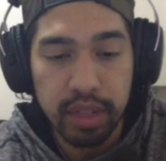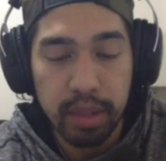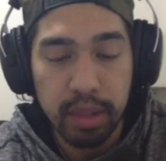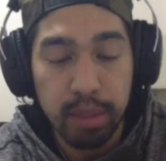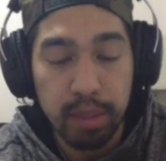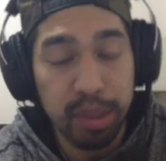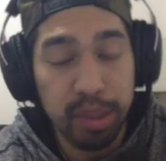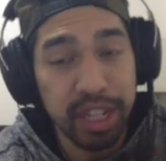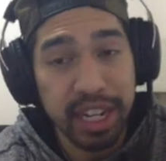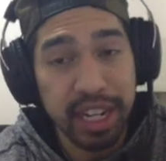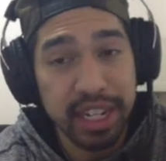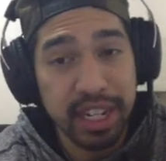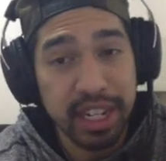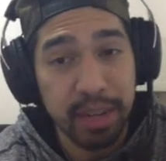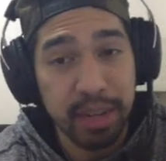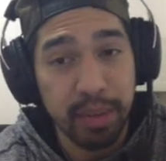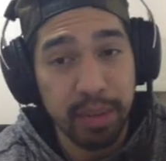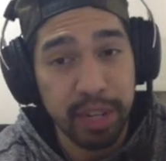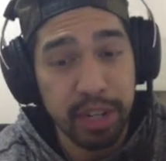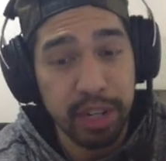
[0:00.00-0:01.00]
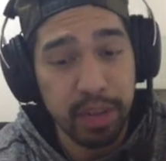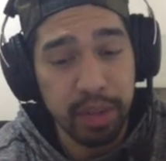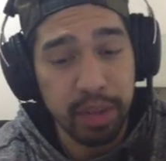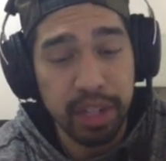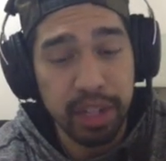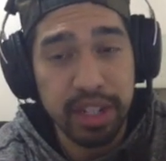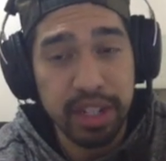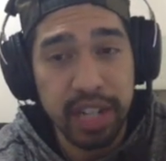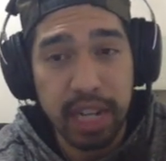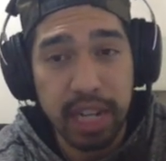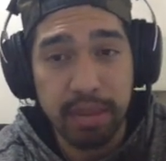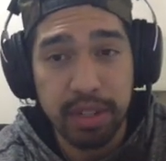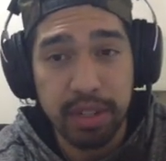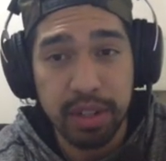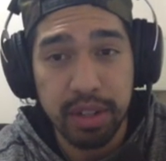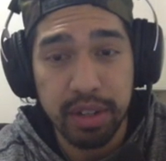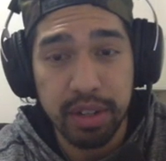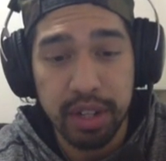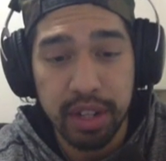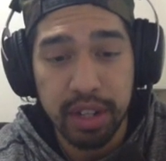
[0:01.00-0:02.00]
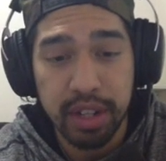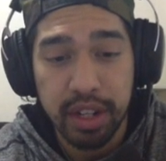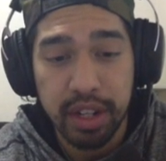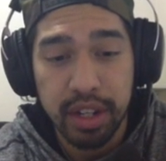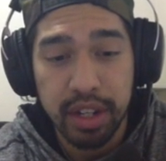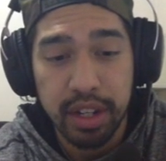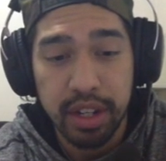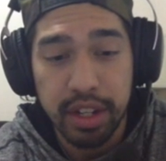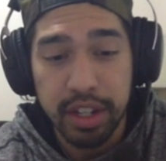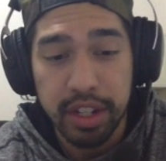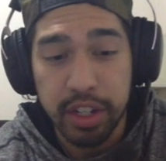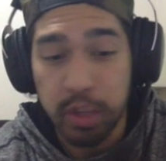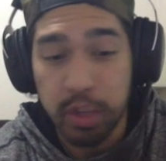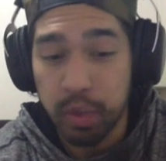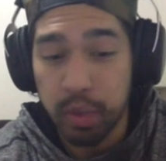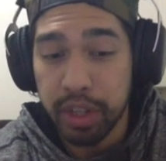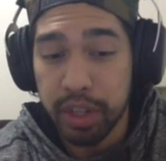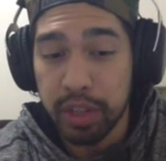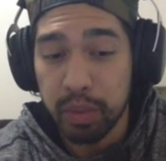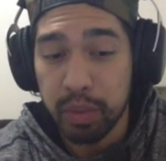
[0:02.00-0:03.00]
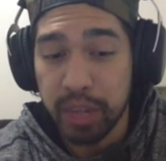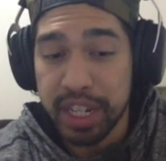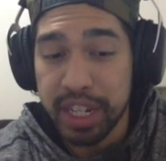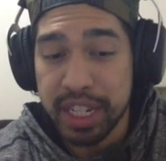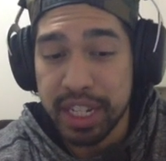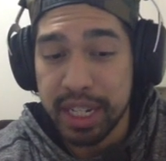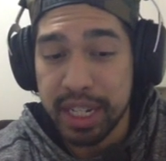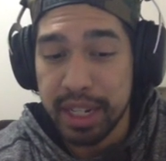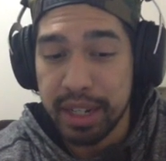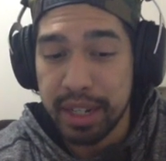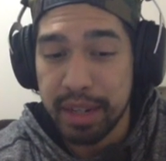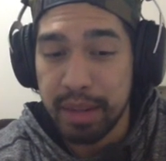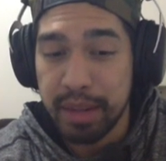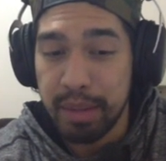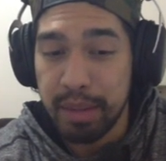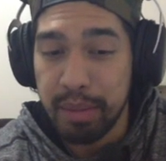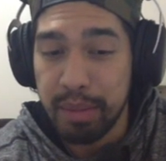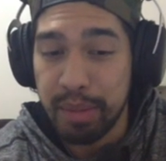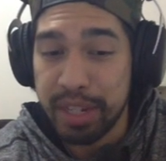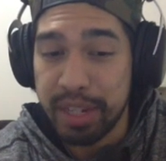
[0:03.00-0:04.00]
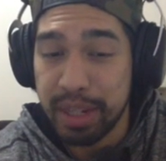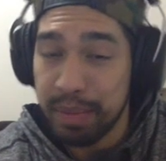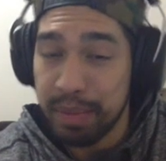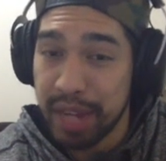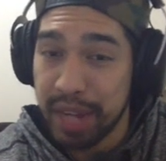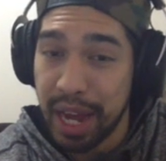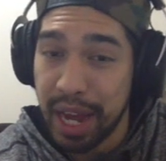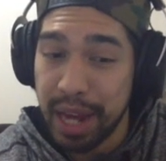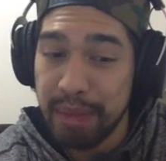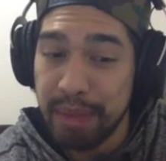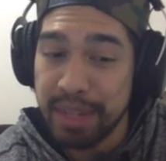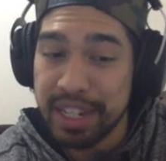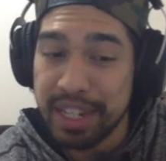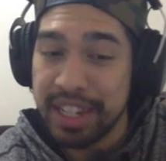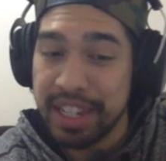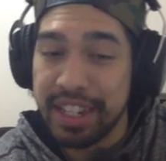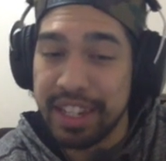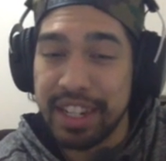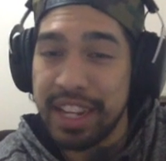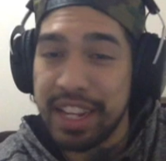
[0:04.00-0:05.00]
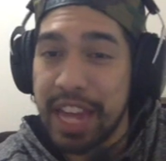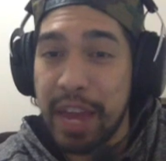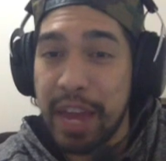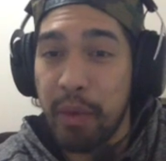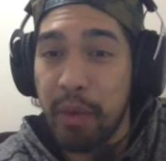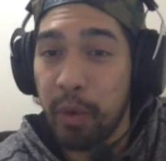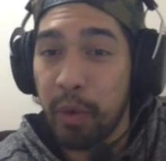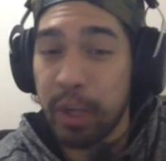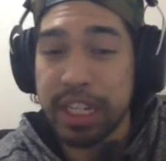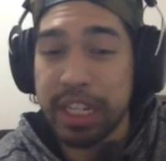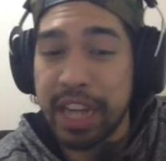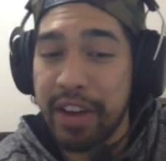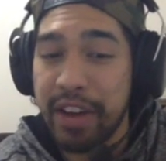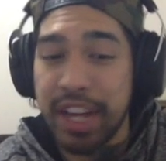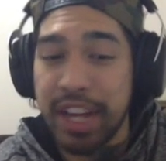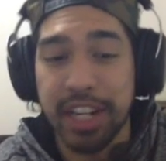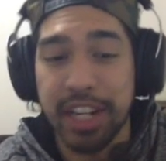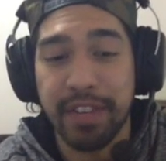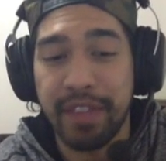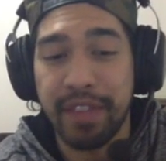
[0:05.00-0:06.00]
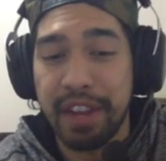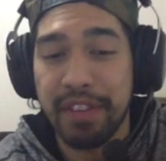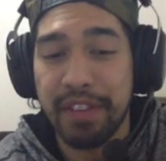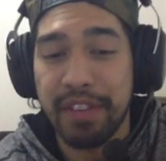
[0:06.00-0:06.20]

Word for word: But like I said, when you run Seismitoad, you run the risk. But sometimes, it works out in your favor,